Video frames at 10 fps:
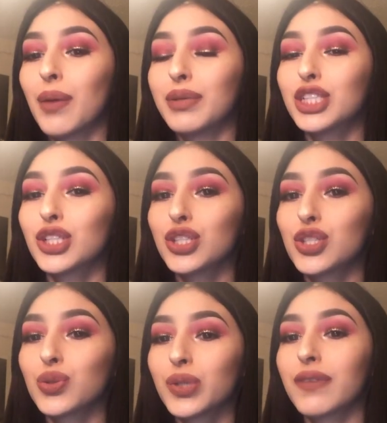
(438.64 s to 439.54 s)
Be sure
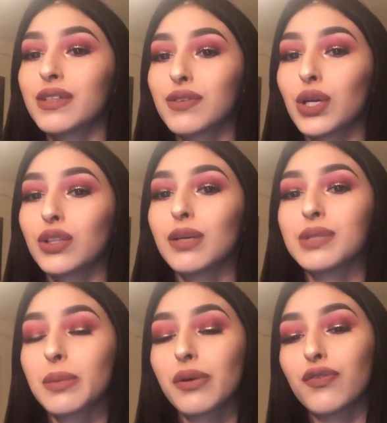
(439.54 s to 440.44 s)
to give this video a
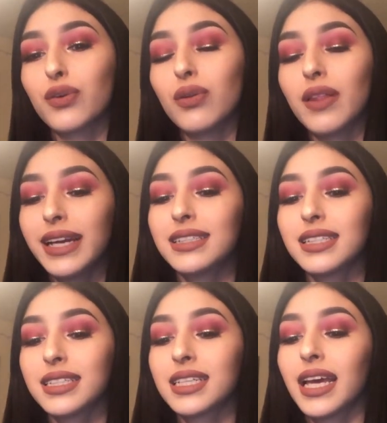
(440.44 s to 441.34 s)
thumbs up if you liked
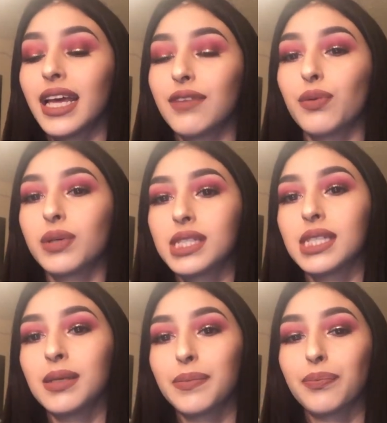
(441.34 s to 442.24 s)
it, and if you want to
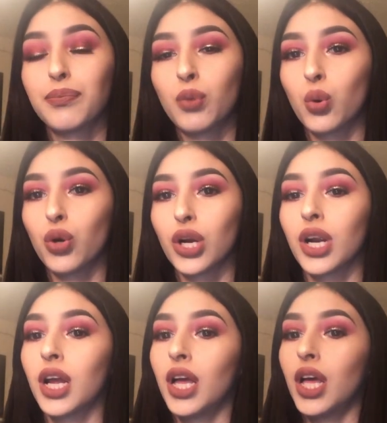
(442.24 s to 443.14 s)
see more